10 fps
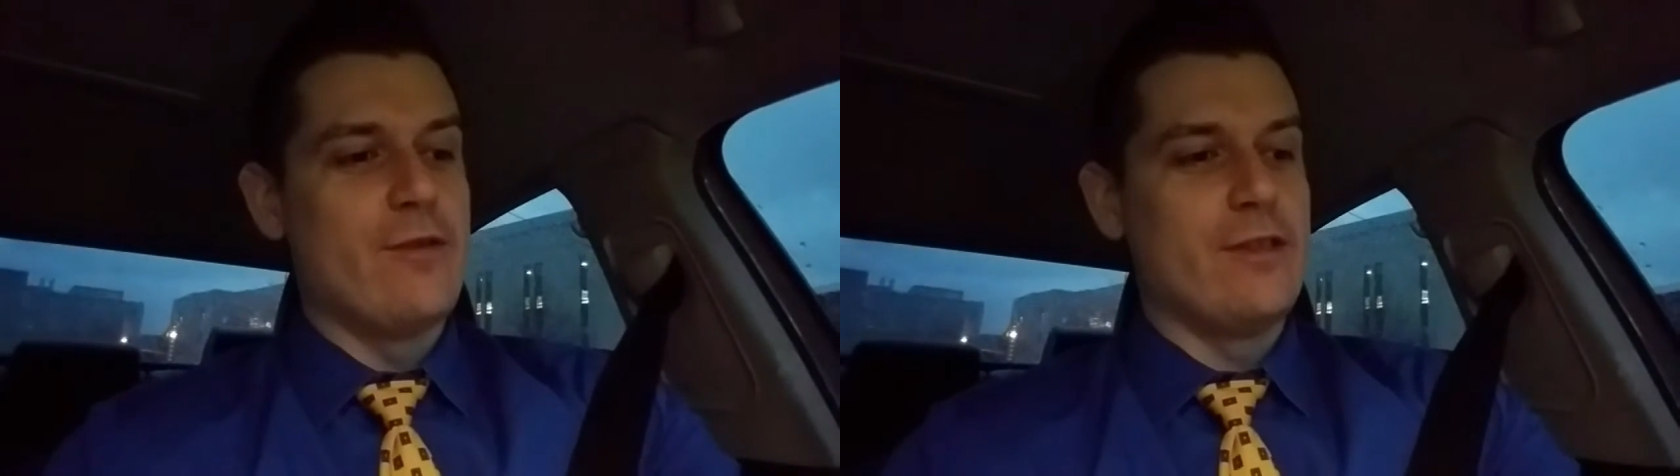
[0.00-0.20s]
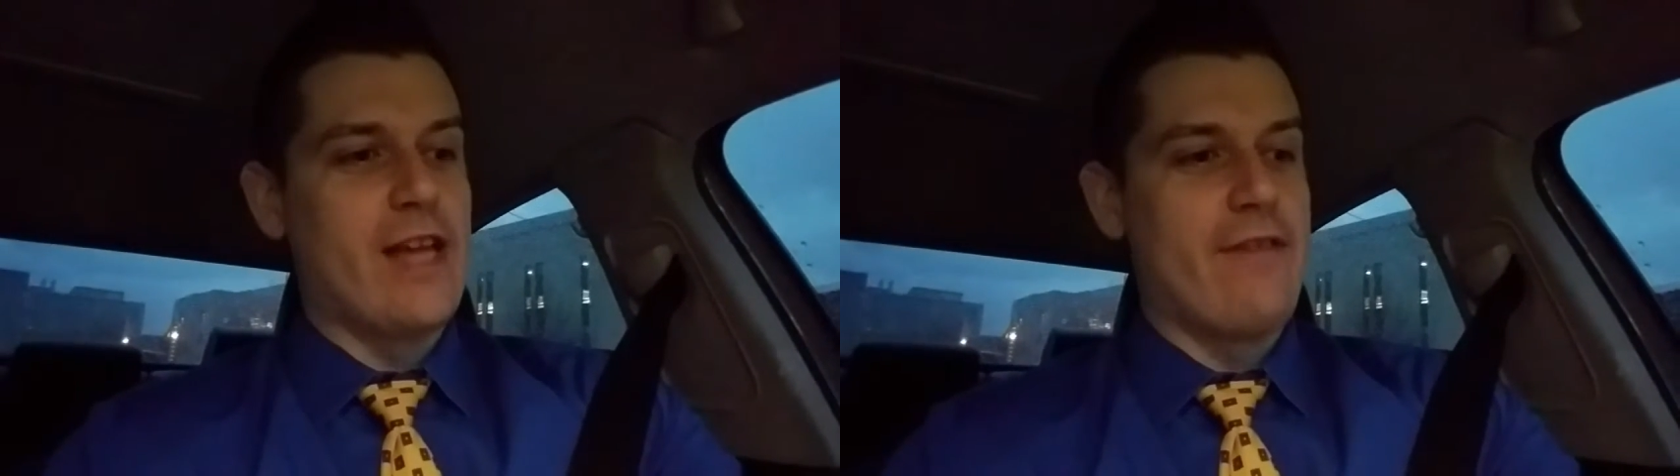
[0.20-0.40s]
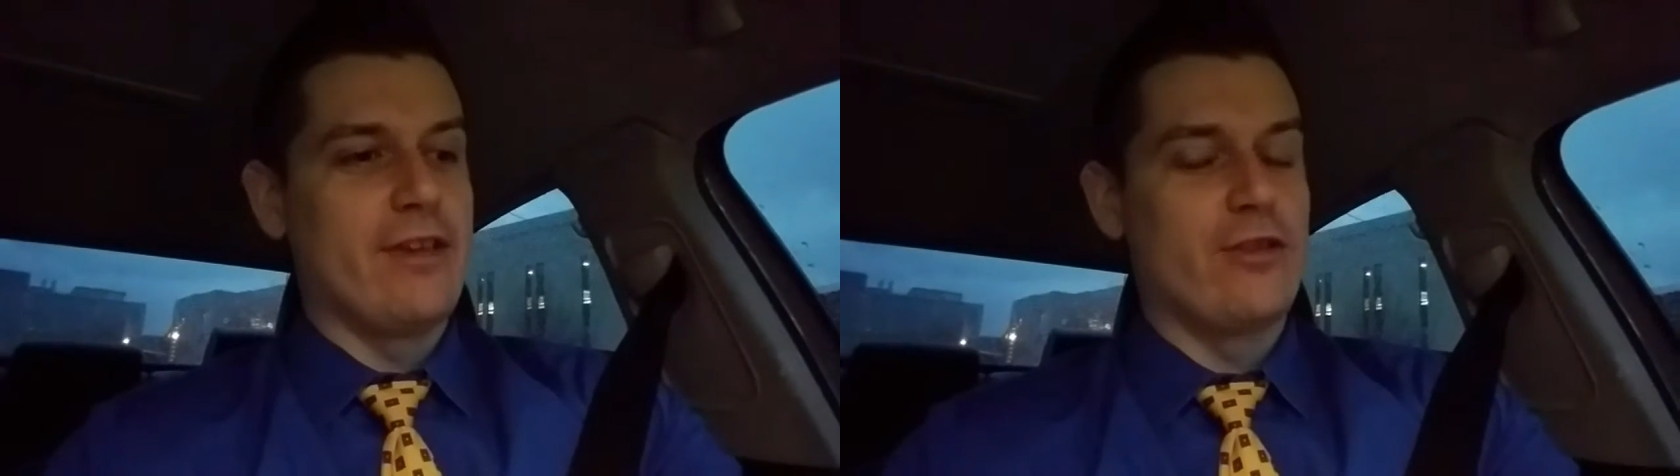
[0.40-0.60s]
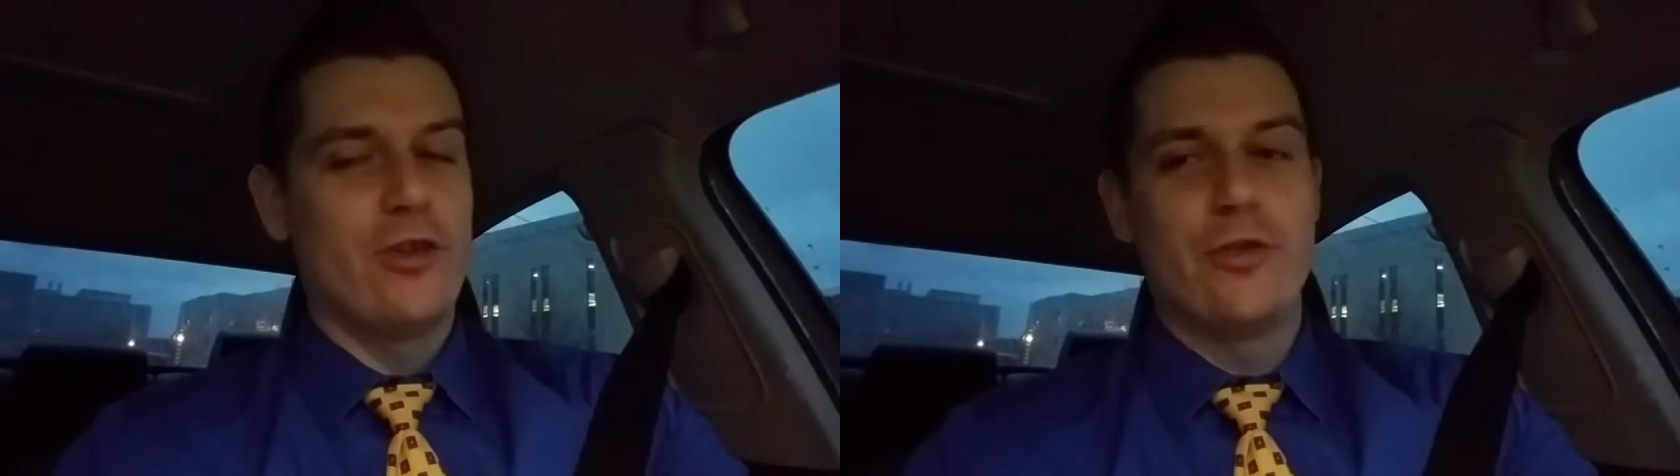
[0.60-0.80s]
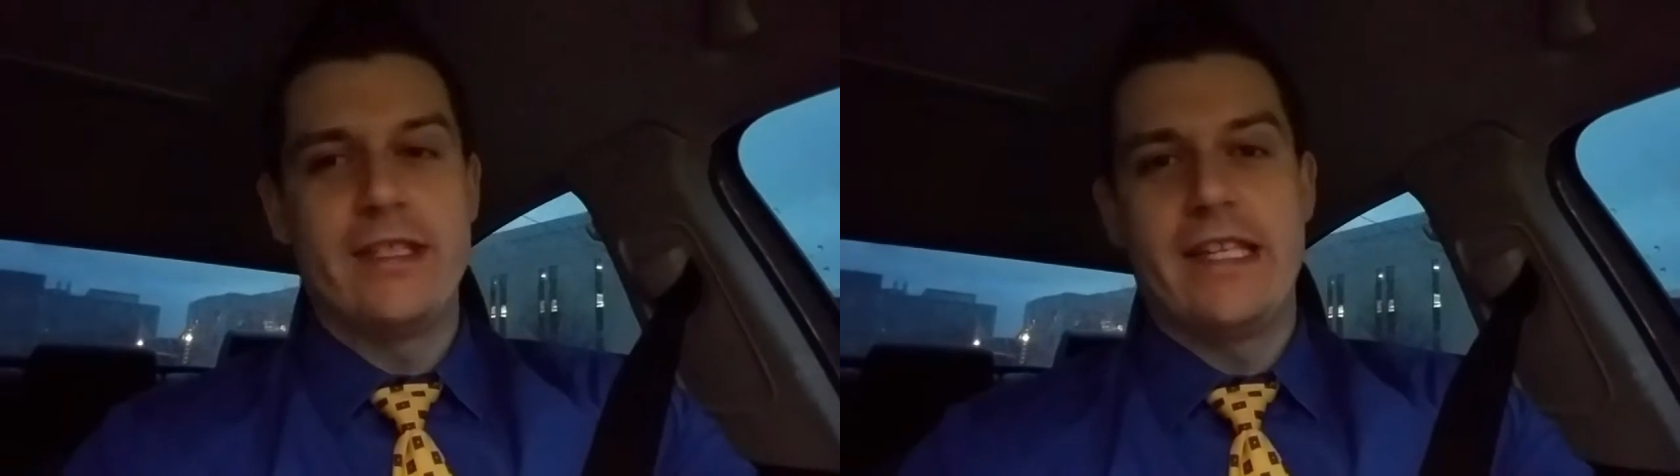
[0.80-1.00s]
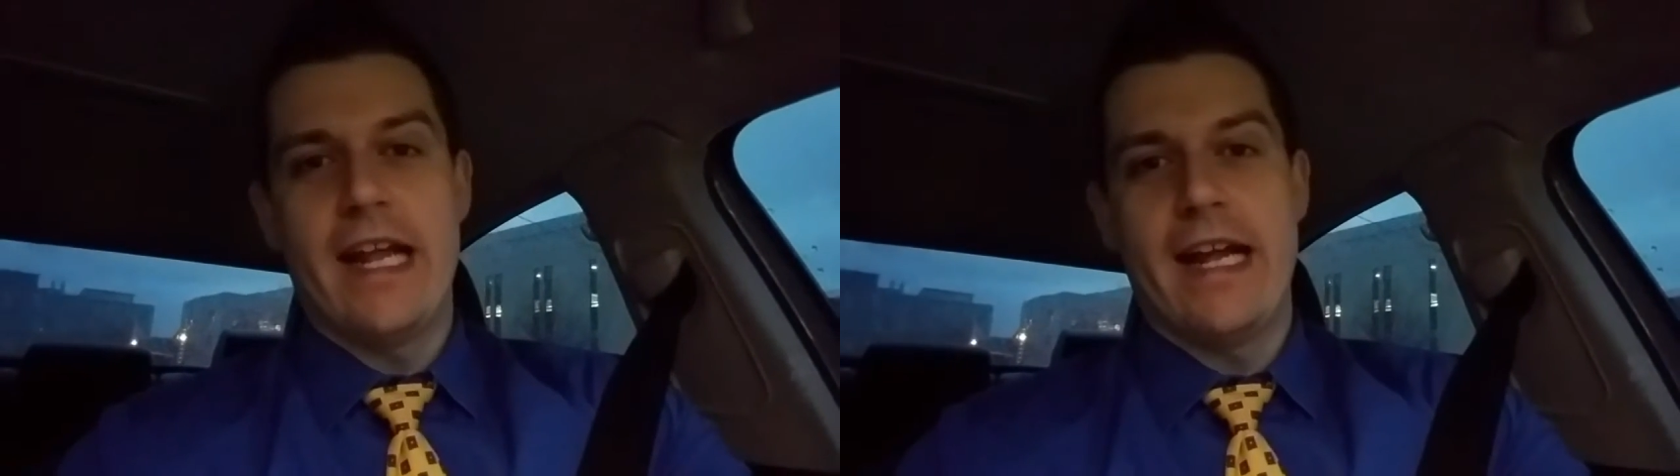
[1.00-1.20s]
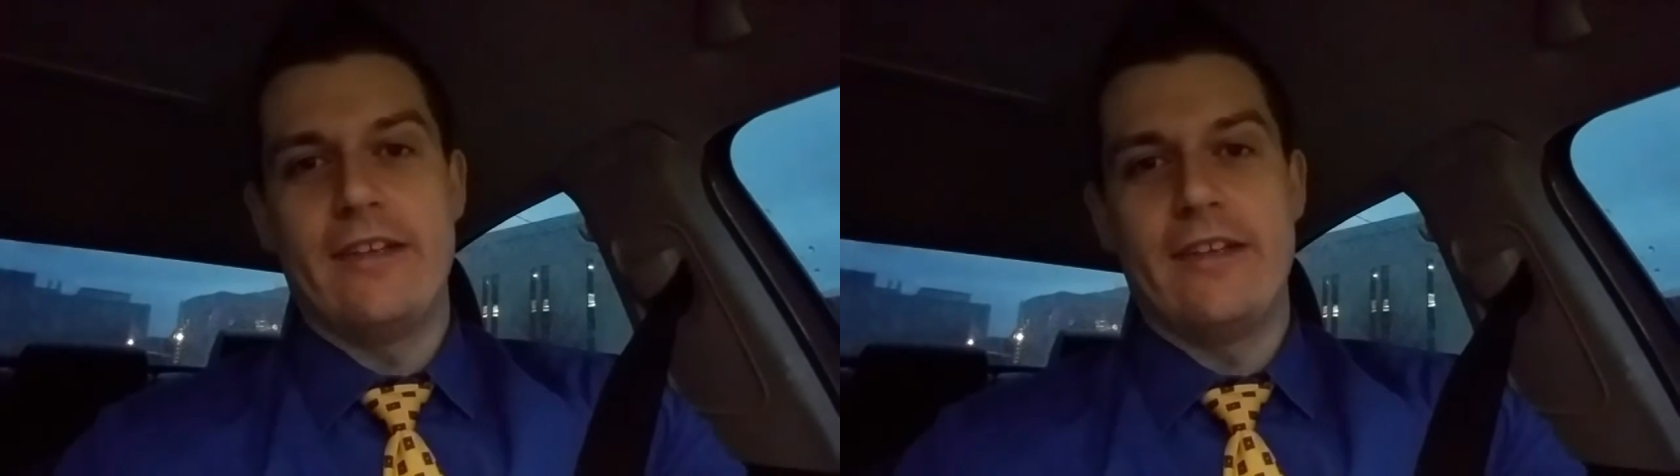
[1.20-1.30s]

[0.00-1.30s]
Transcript: who is having surgery today.